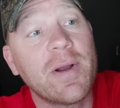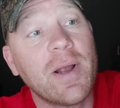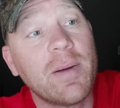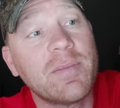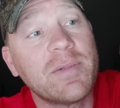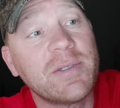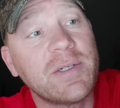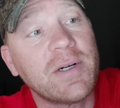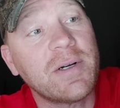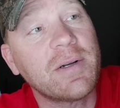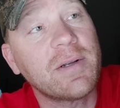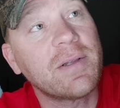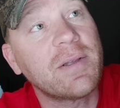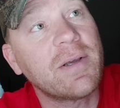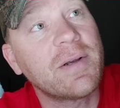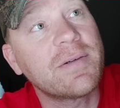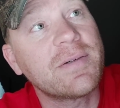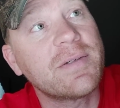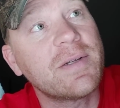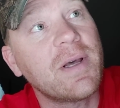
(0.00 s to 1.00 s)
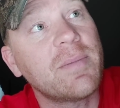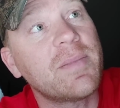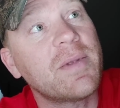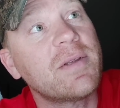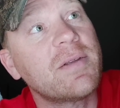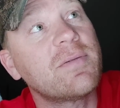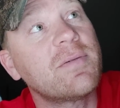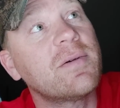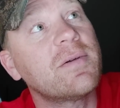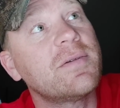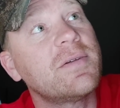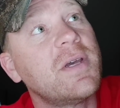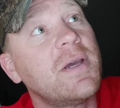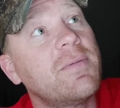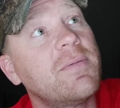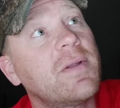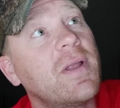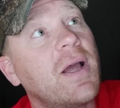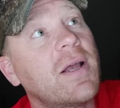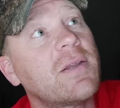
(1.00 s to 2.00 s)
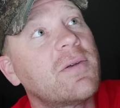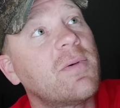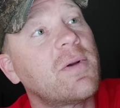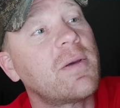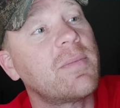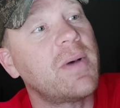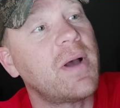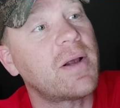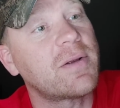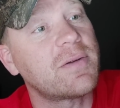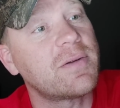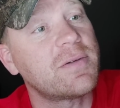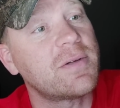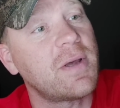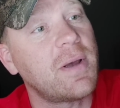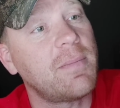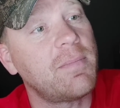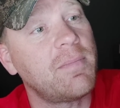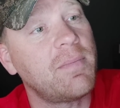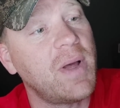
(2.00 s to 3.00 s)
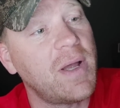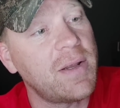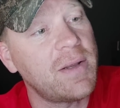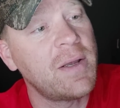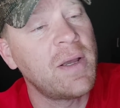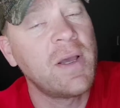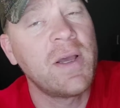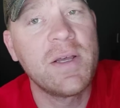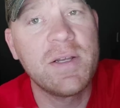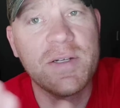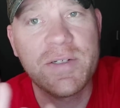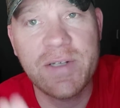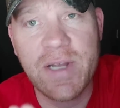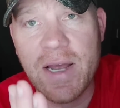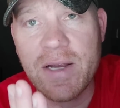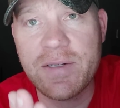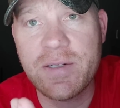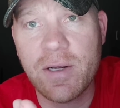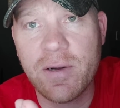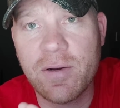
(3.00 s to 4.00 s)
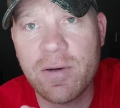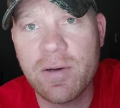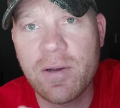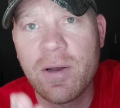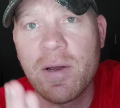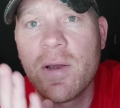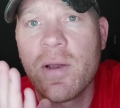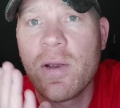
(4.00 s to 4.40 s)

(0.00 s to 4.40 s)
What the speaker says: I'm sure there's something that's real cheap, like 20 bucks or something. But stay tuned.